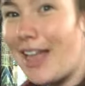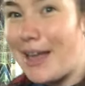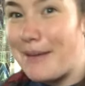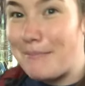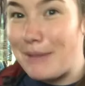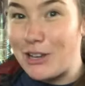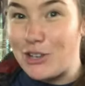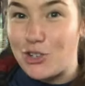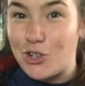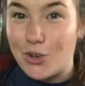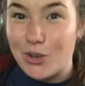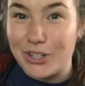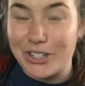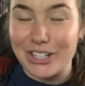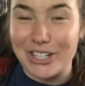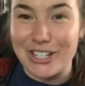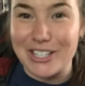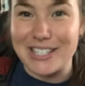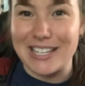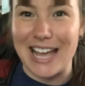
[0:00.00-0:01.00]
my
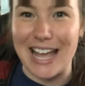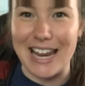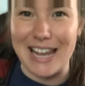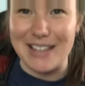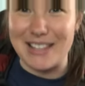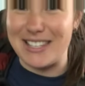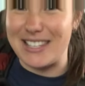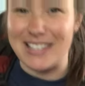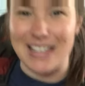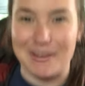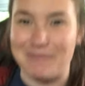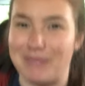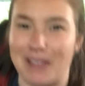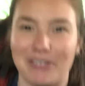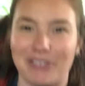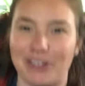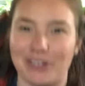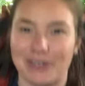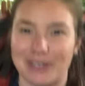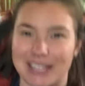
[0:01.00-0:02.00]
shoulders, and I'm
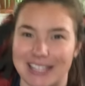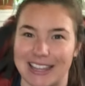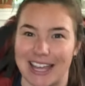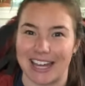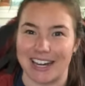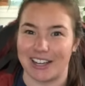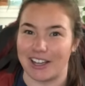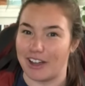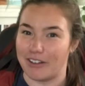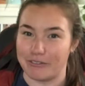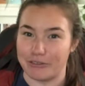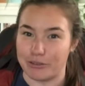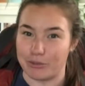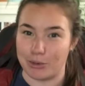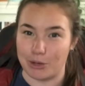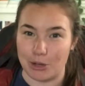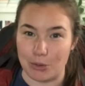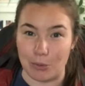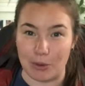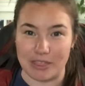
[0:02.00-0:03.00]
never really that
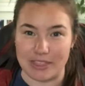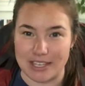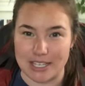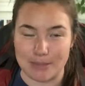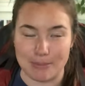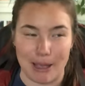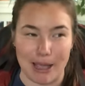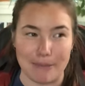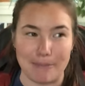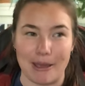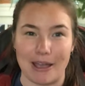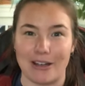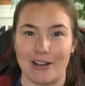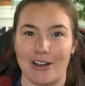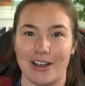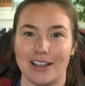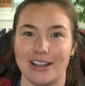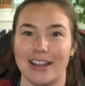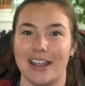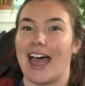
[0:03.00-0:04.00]
uncomfortable with this backpack
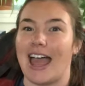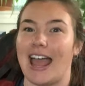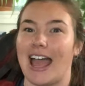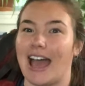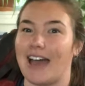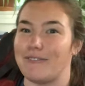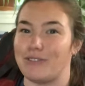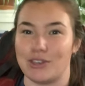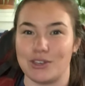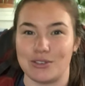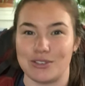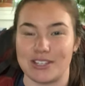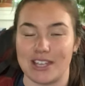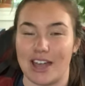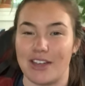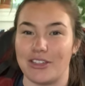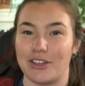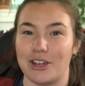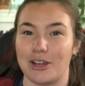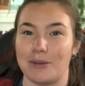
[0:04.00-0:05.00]
on. I have used
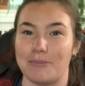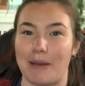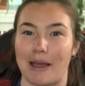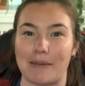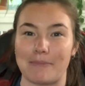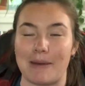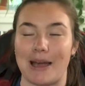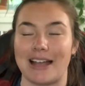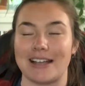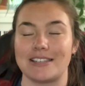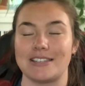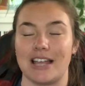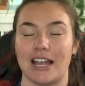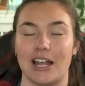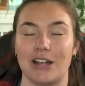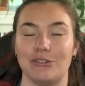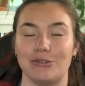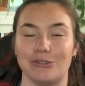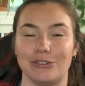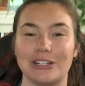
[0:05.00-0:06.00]
other backpacks
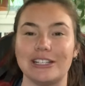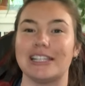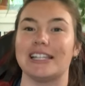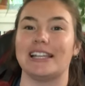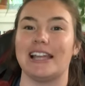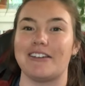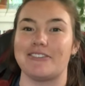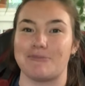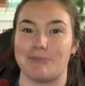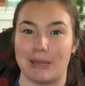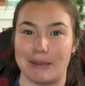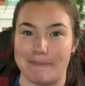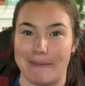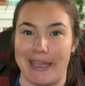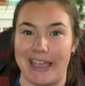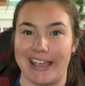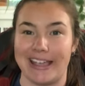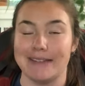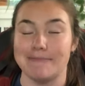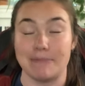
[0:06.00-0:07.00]
that really left me in
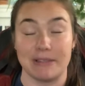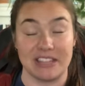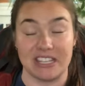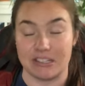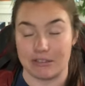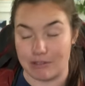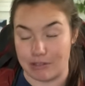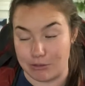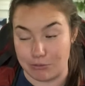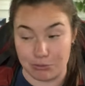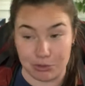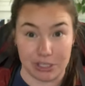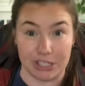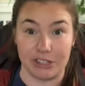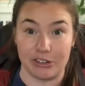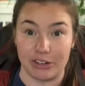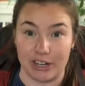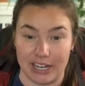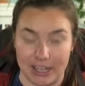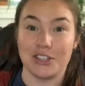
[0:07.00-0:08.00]
pain, but this one's really
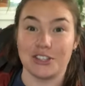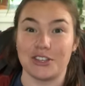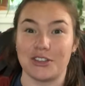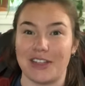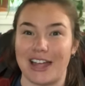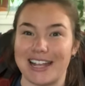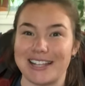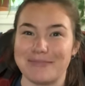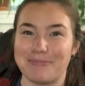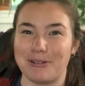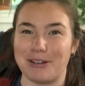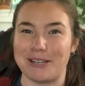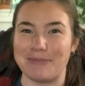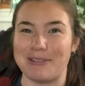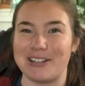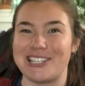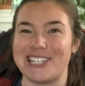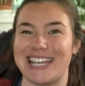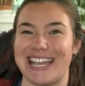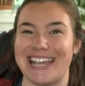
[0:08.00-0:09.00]
great. So that's pretty
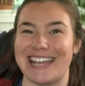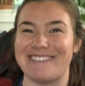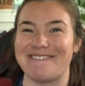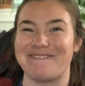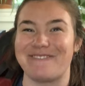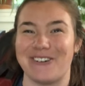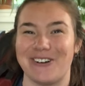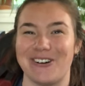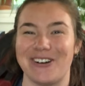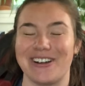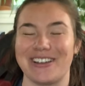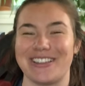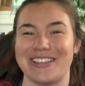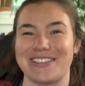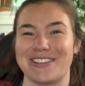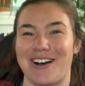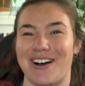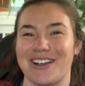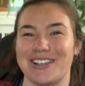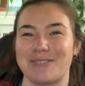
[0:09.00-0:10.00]
much it for
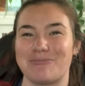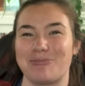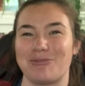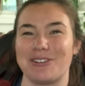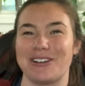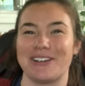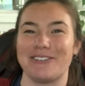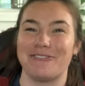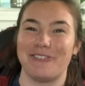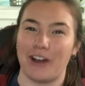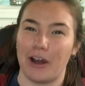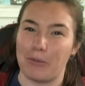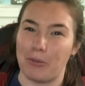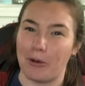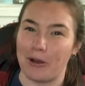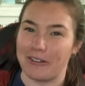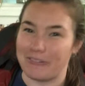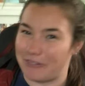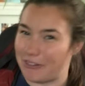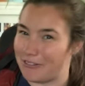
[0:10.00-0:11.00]
this Osprey
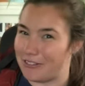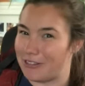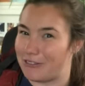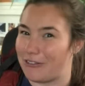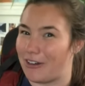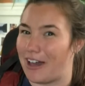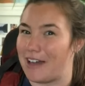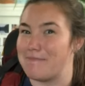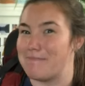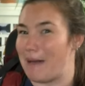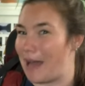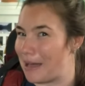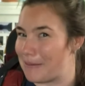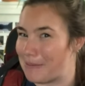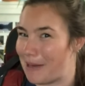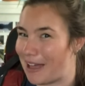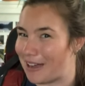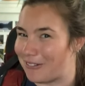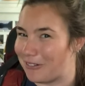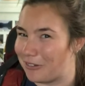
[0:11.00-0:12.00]
Farpoint 55
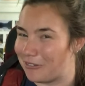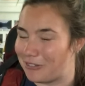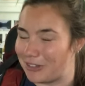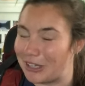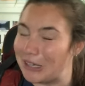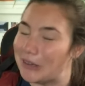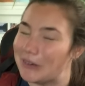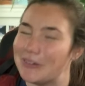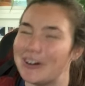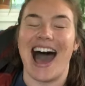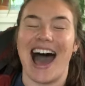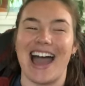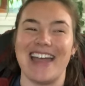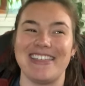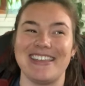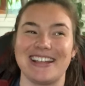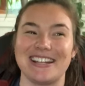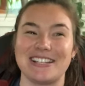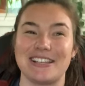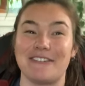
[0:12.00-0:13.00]
backpack review. I
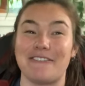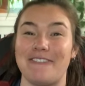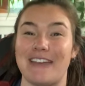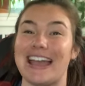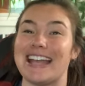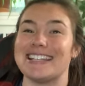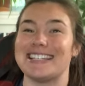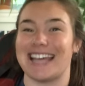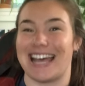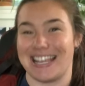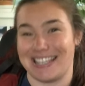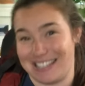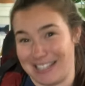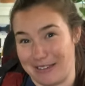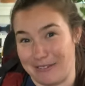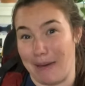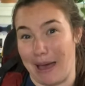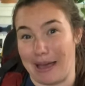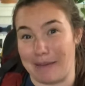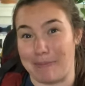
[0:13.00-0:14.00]
think it's a
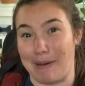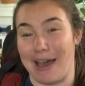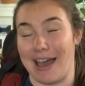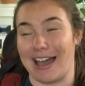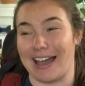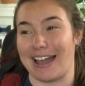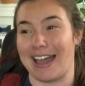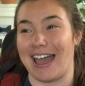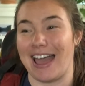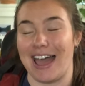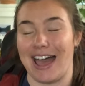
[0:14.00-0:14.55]
fantastic backpack.